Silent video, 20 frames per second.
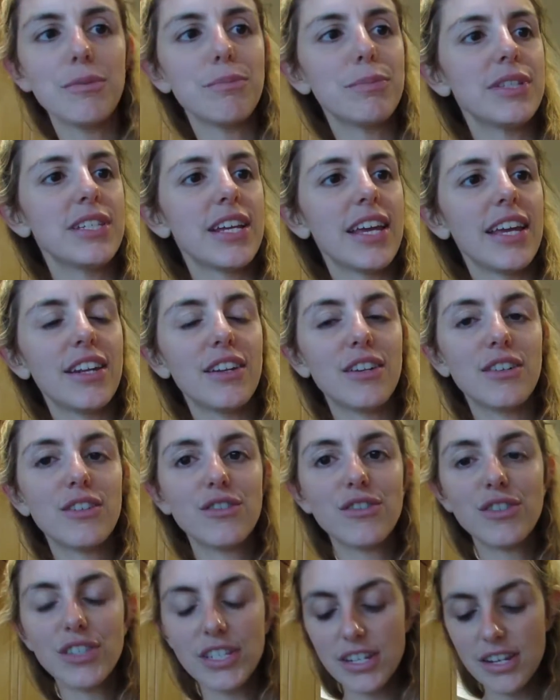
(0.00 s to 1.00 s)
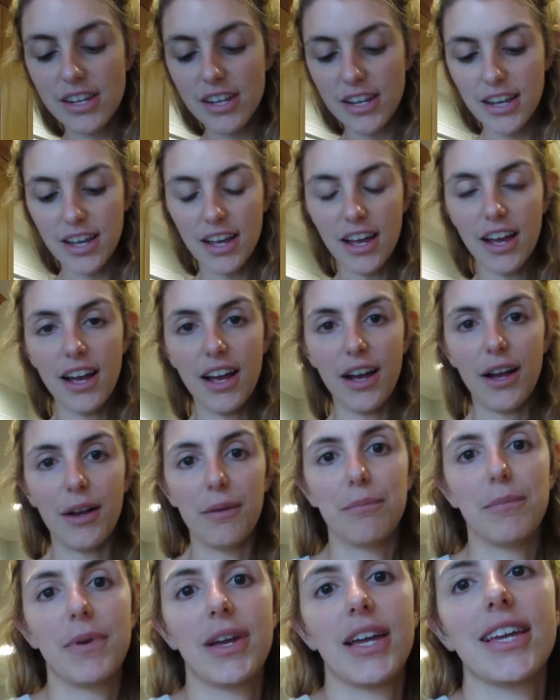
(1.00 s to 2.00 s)
potatoes.
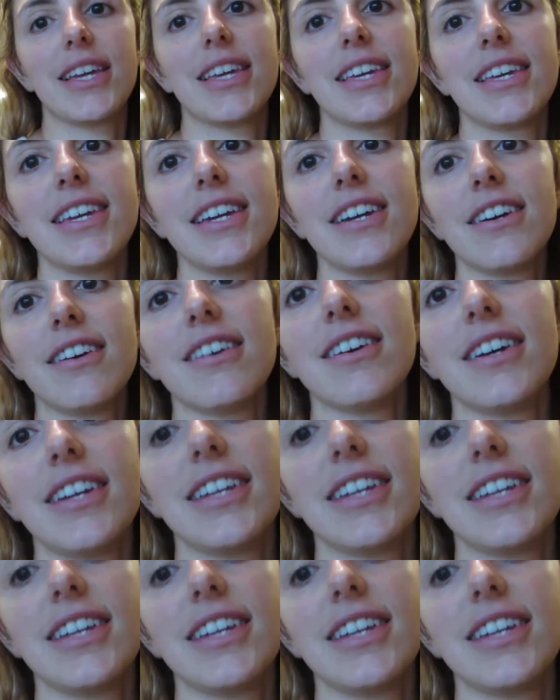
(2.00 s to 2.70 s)
Here